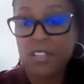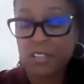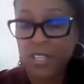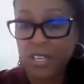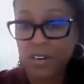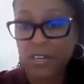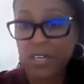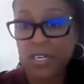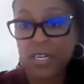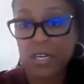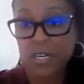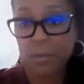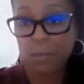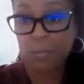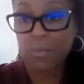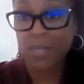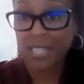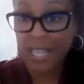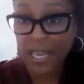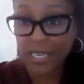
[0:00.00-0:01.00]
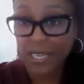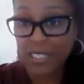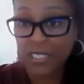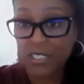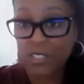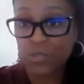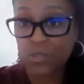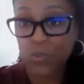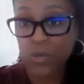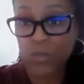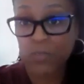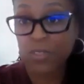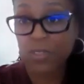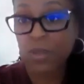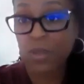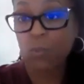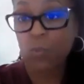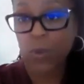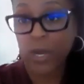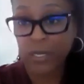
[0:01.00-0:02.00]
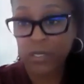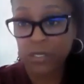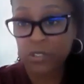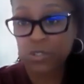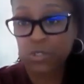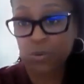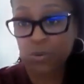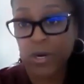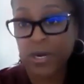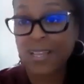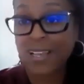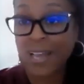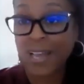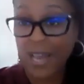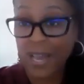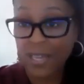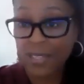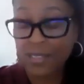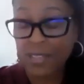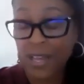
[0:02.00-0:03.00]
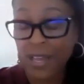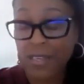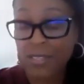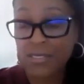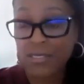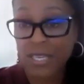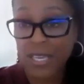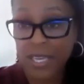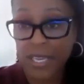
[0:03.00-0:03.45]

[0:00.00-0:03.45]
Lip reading: they're in compliance with regulatory guidelines